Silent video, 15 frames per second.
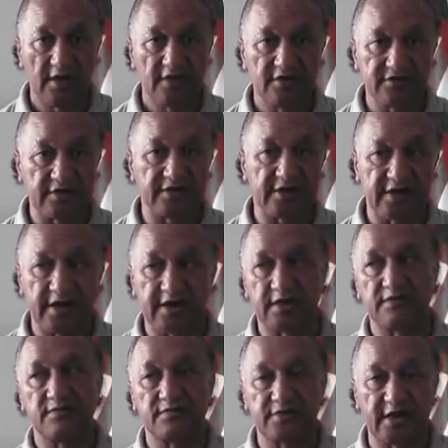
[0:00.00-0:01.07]
so that I
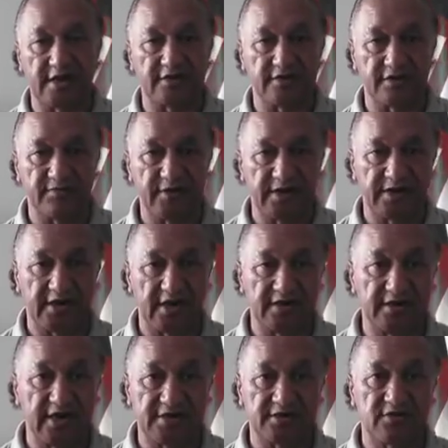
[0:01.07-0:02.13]
can take it to the meeting, and
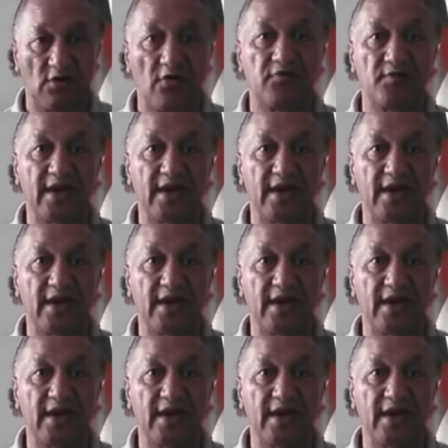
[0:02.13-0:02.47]
that's off